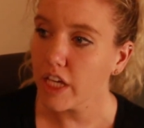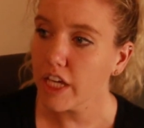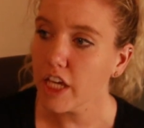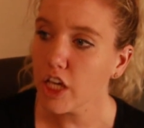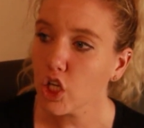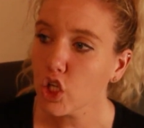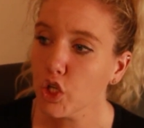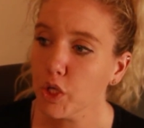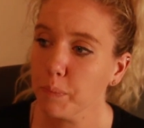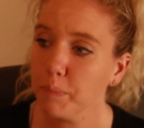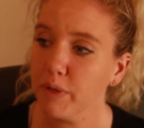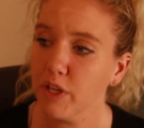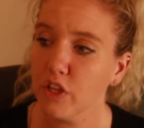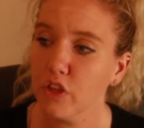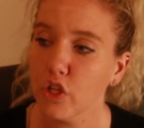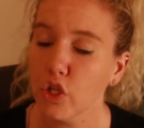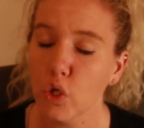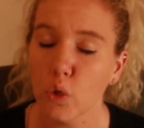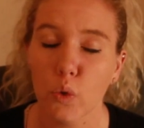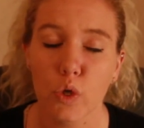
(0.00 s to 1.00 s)
It could be
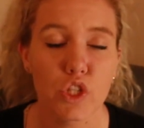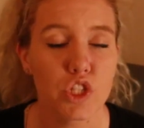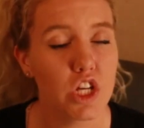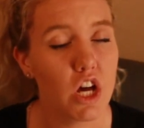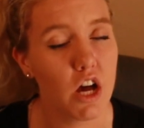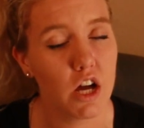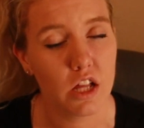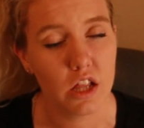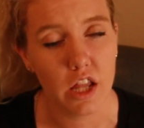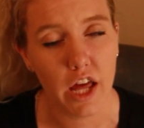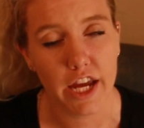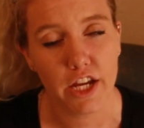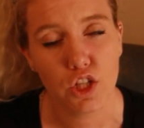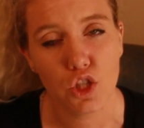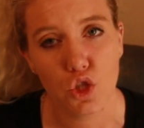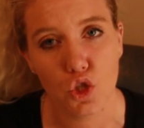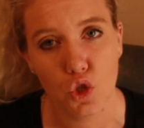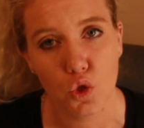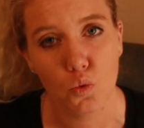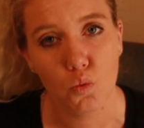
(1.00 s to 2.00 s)
that your dog
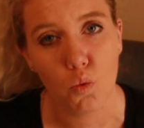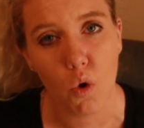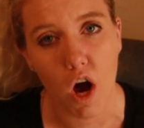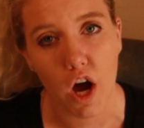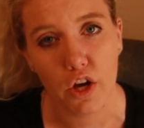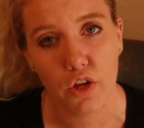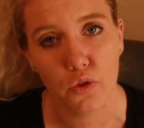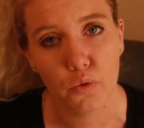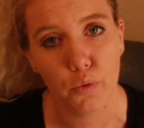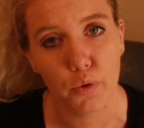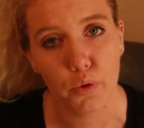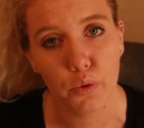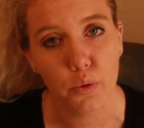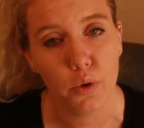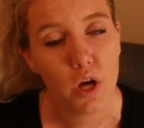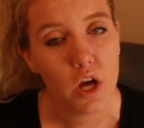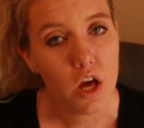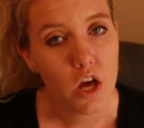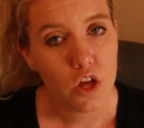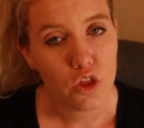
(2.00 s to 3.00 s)
likes to walk
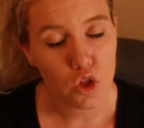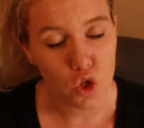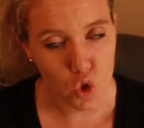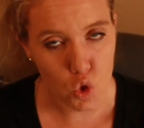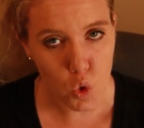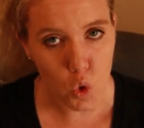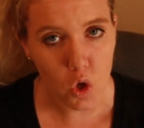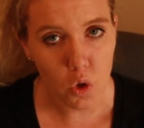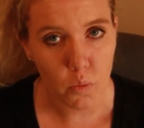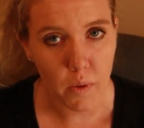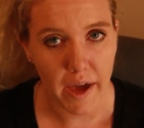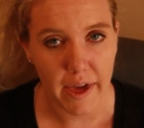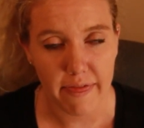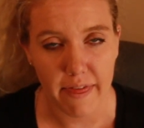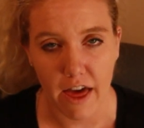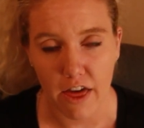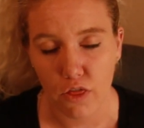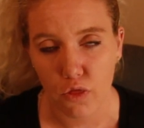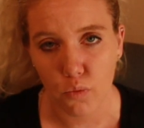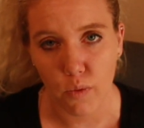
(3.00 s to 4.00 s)
through the doorway.
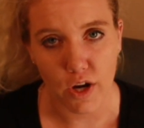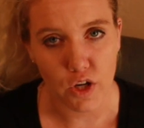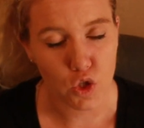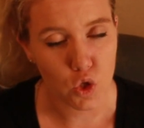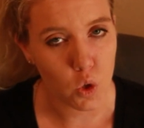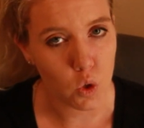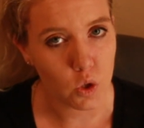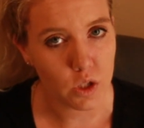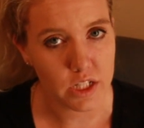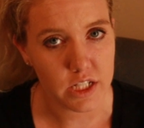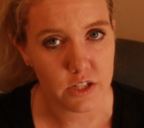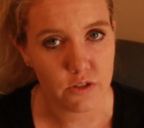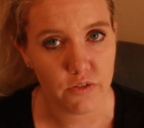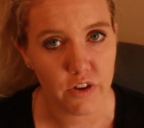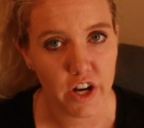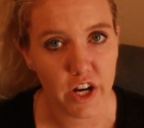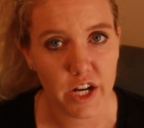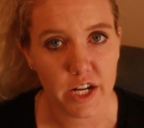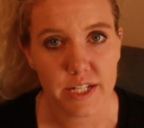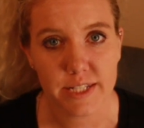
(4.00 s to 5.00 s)
That threshold is
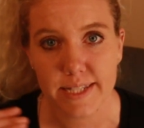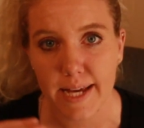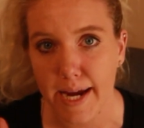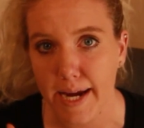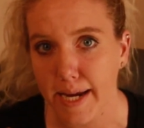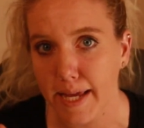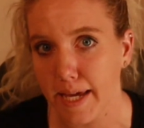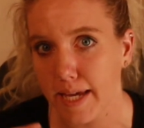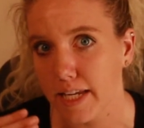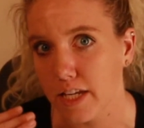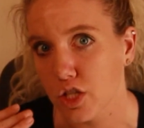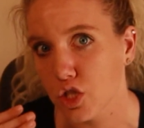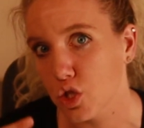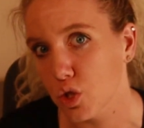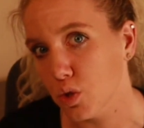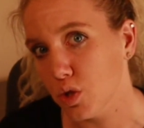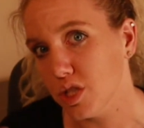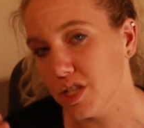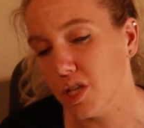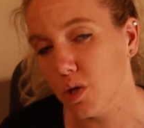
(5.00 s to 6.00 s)
very exciting. And as
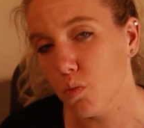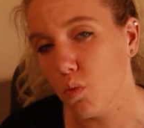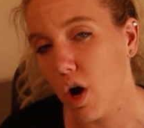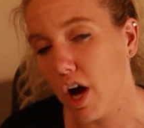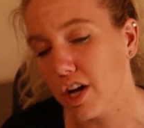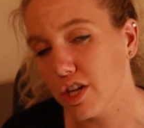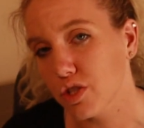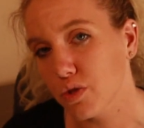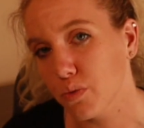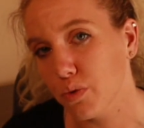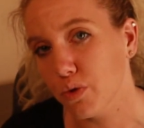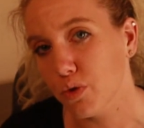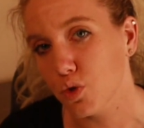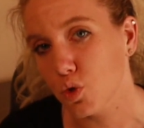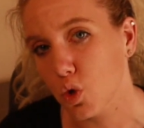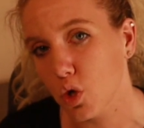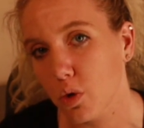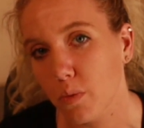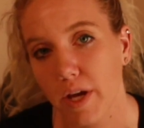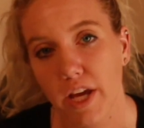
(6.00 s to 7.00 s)
soon as he walks through the
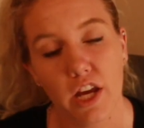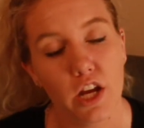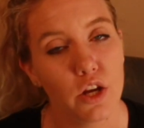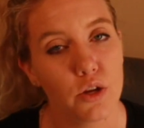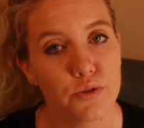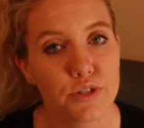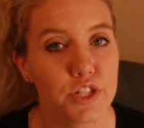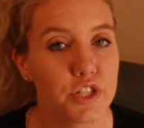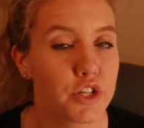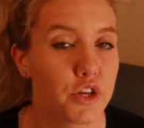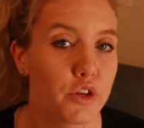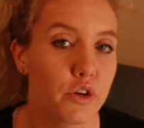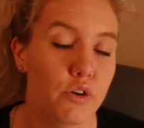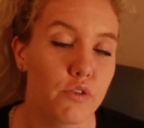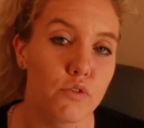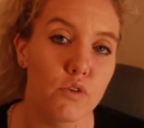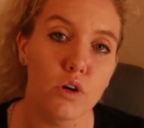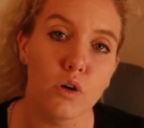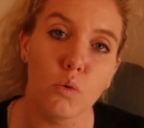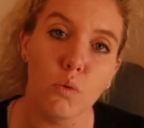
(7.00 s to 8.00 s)
doorway, he knows he's going to
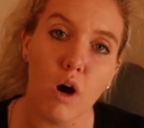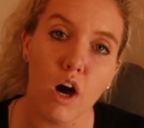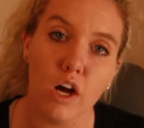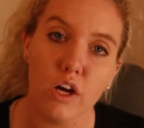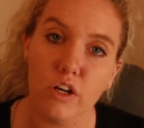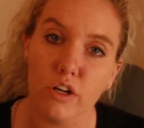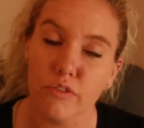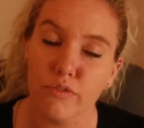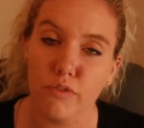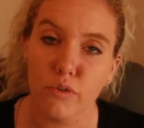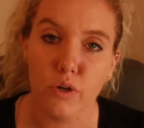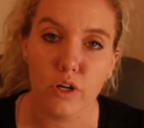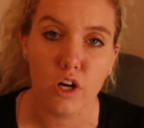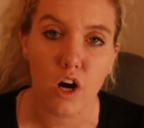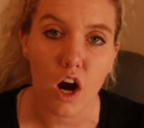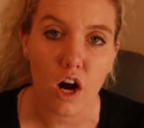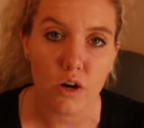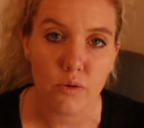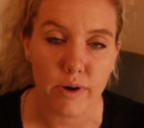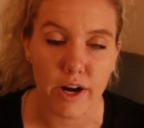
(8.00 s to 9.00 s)
go for a walk or for a
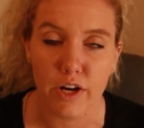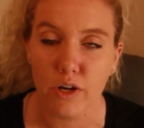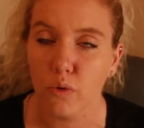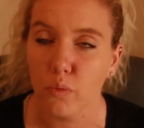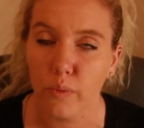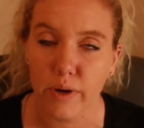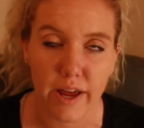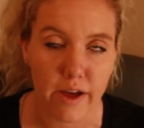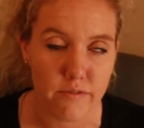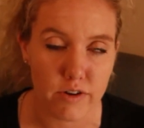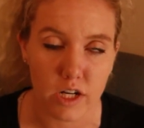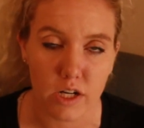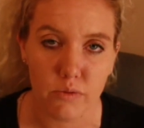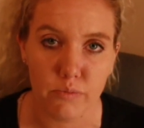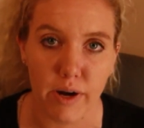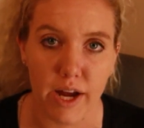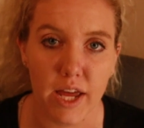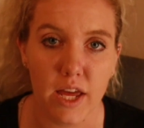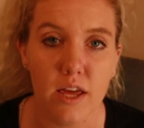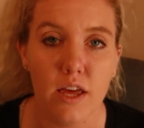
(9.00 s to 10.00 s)
car ride or whatever,
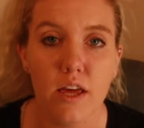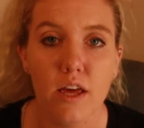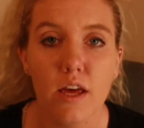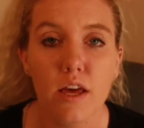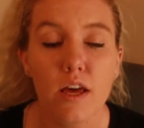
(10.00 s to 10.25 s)
right?